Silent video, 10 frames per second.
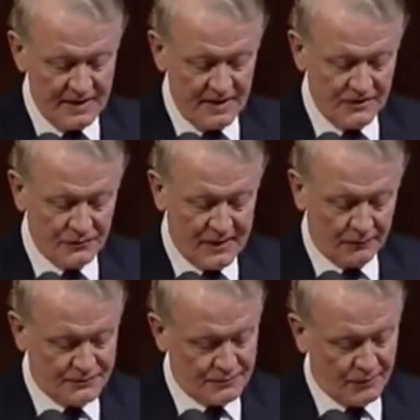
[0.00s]
and to
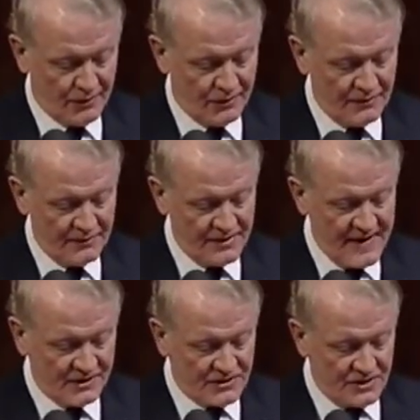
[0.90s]
help spur the
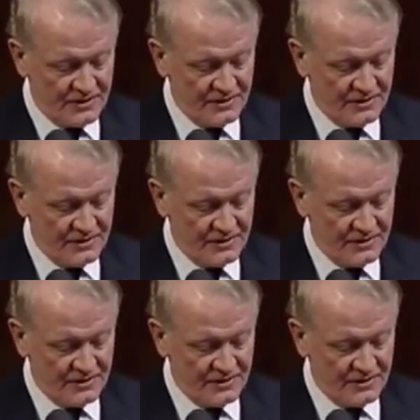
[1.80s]
next